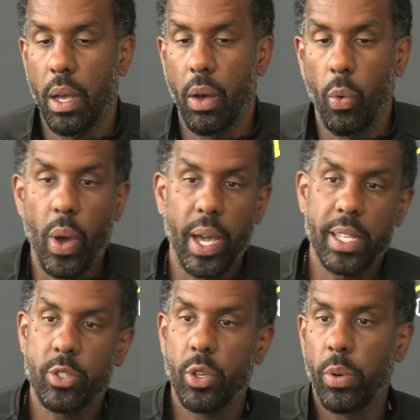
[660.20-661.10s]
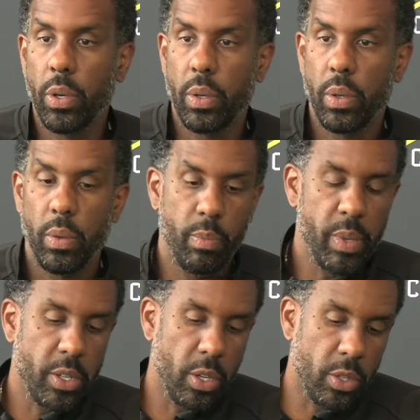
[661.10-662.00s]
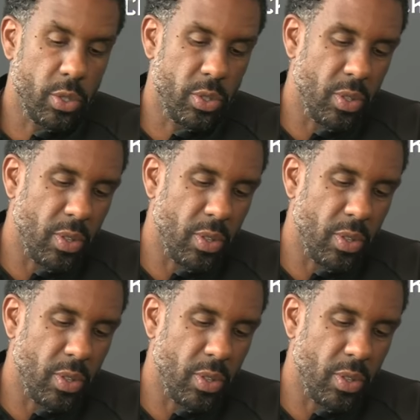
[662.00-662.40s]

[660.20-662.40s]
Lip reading: Where is the ball? Because